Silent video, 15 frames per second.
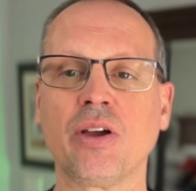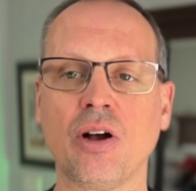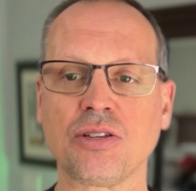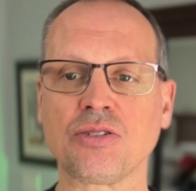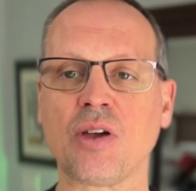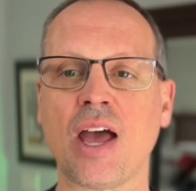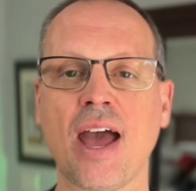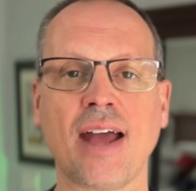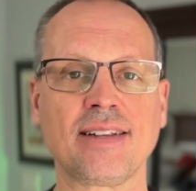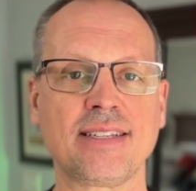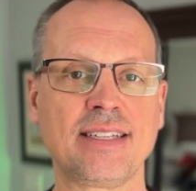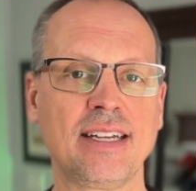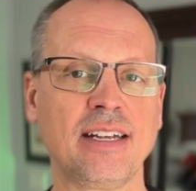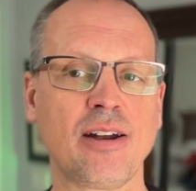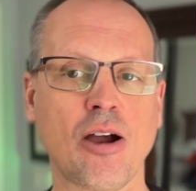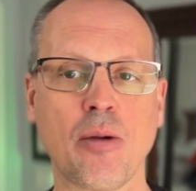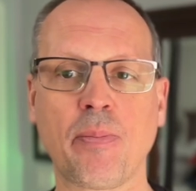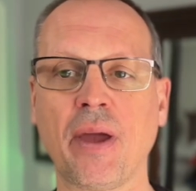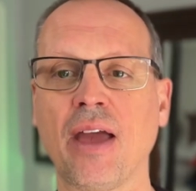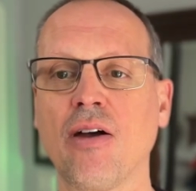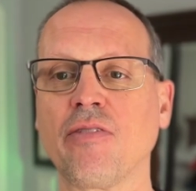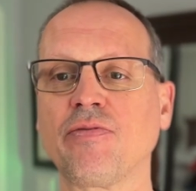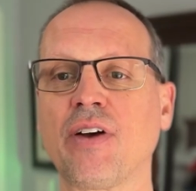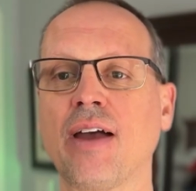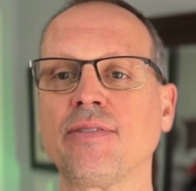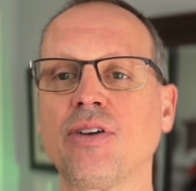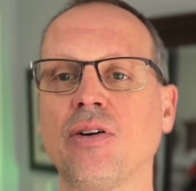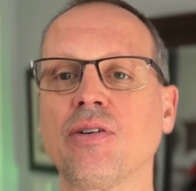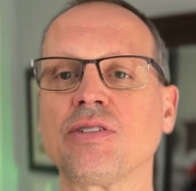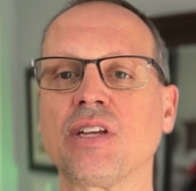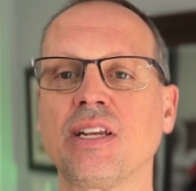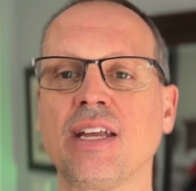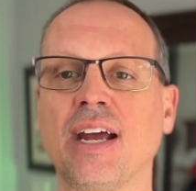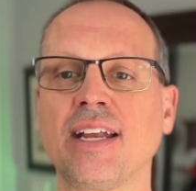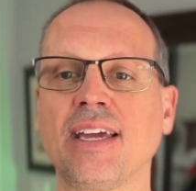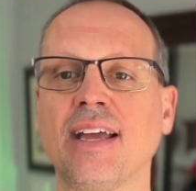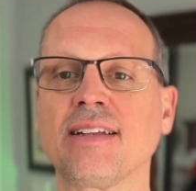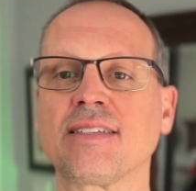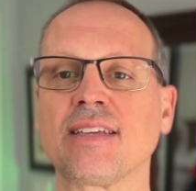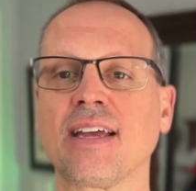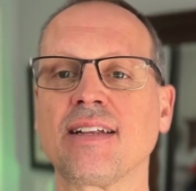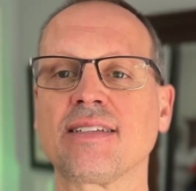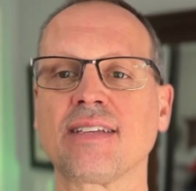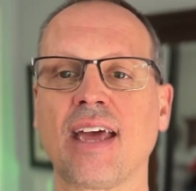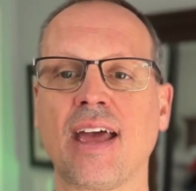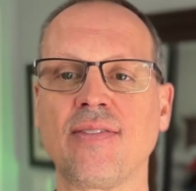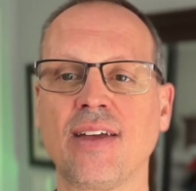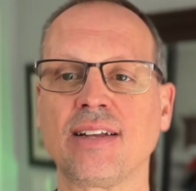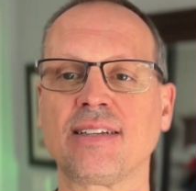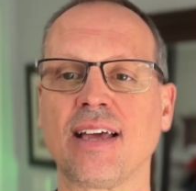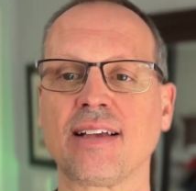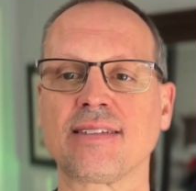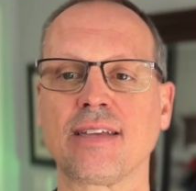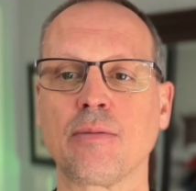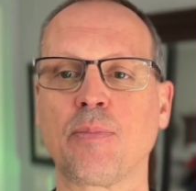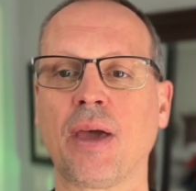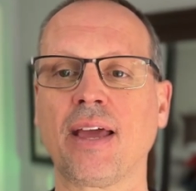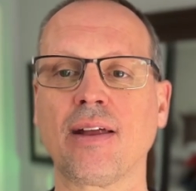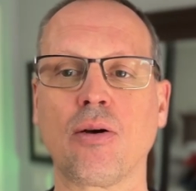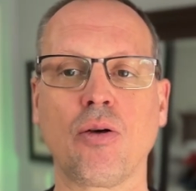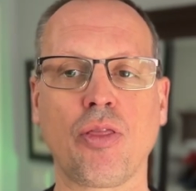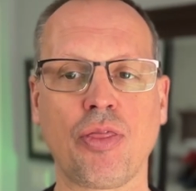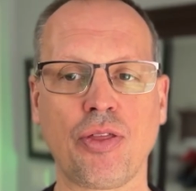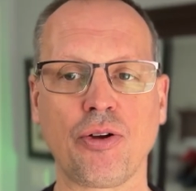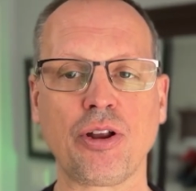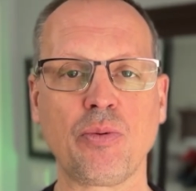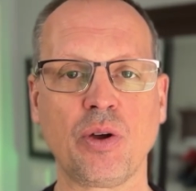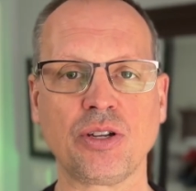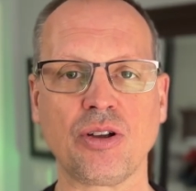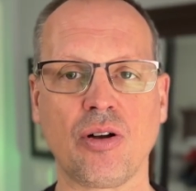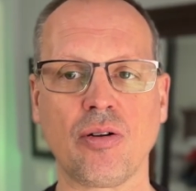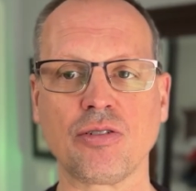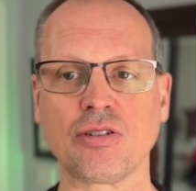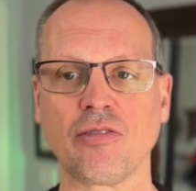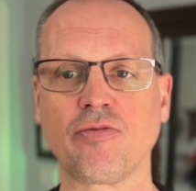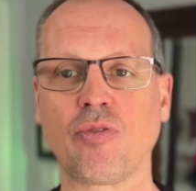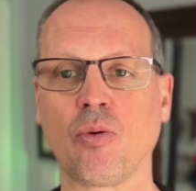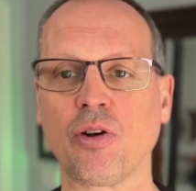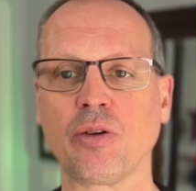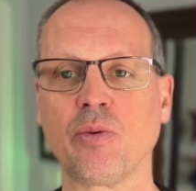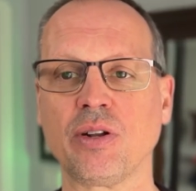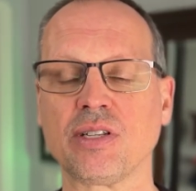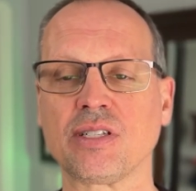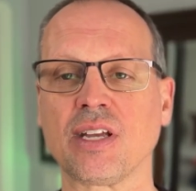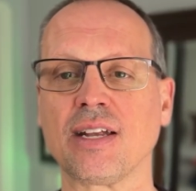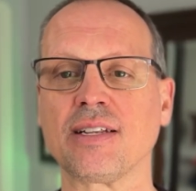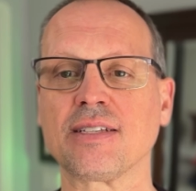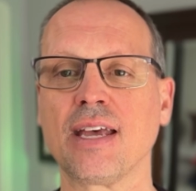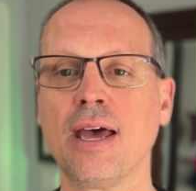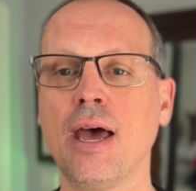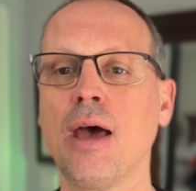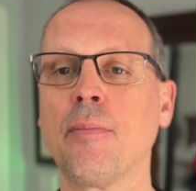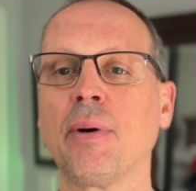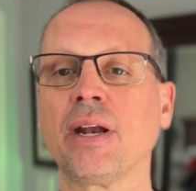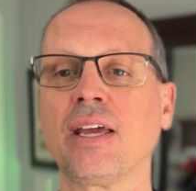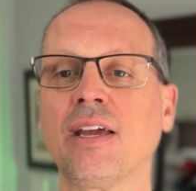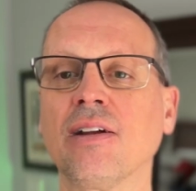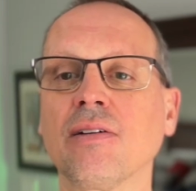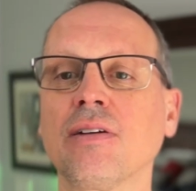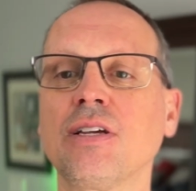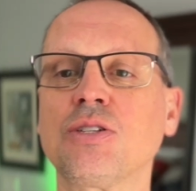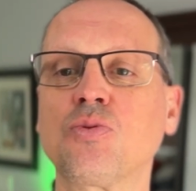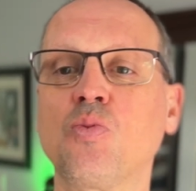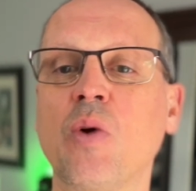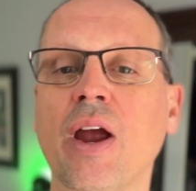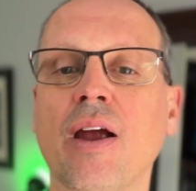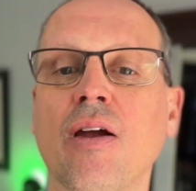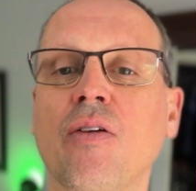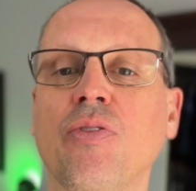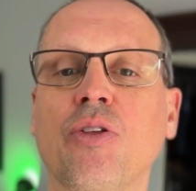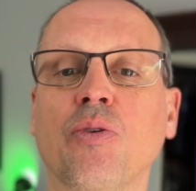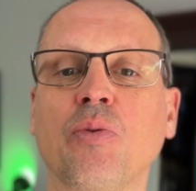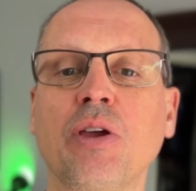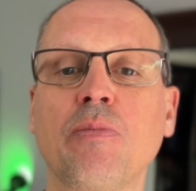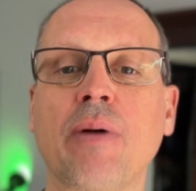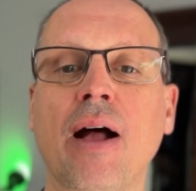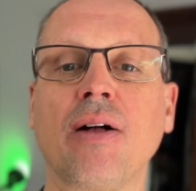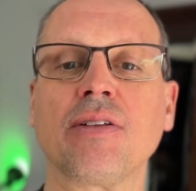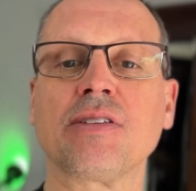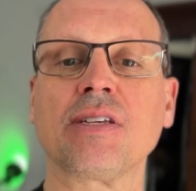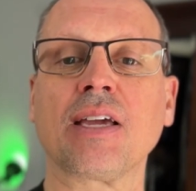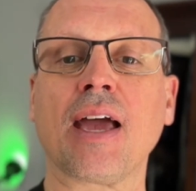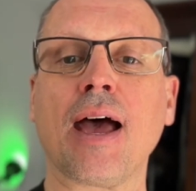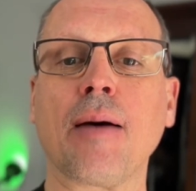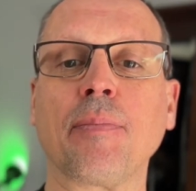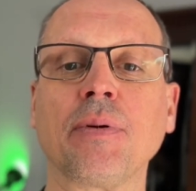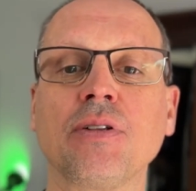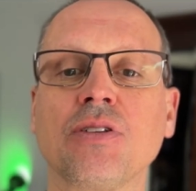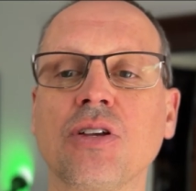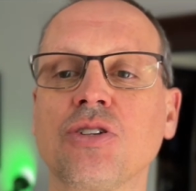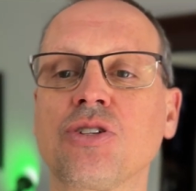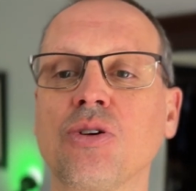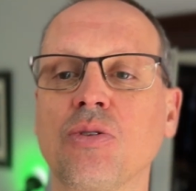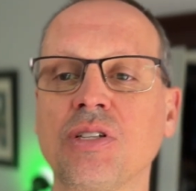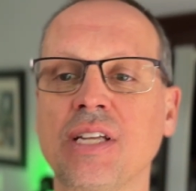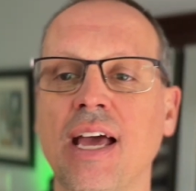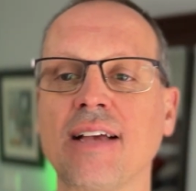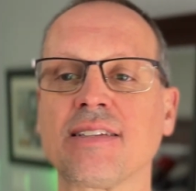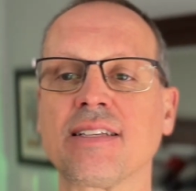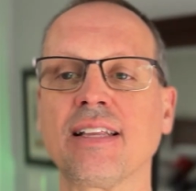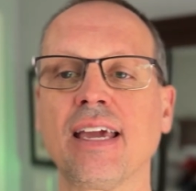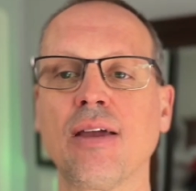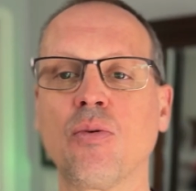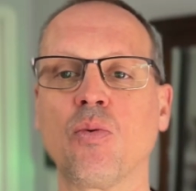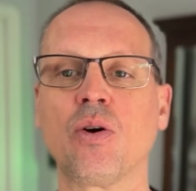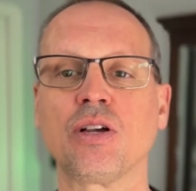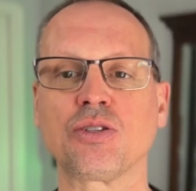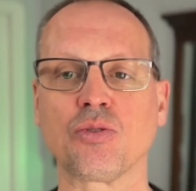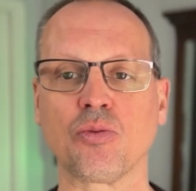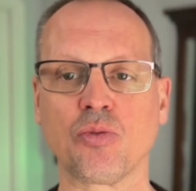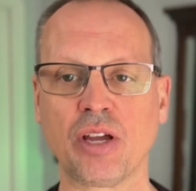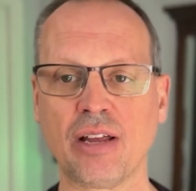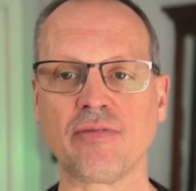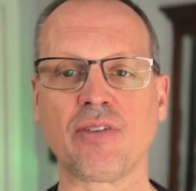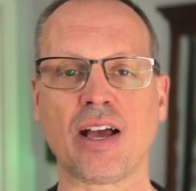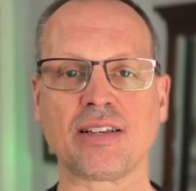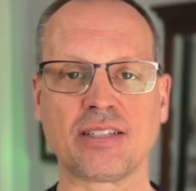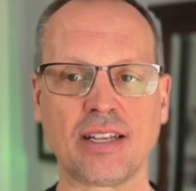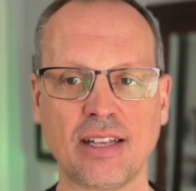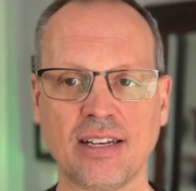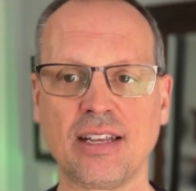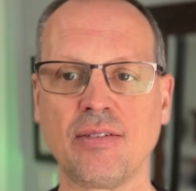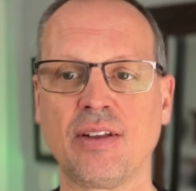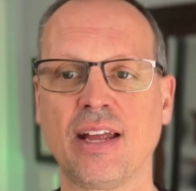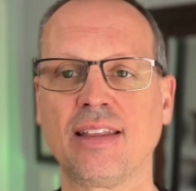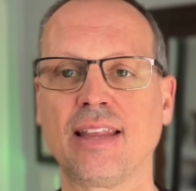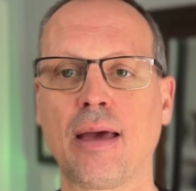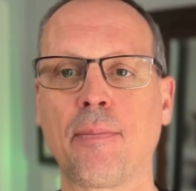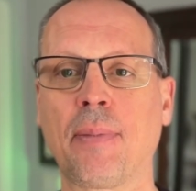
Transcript: also had CNR pay out $5.98, and then Tesla paid out $31.41. But here is where the rebalancing happened. So Tesla was reinvested, the dividend that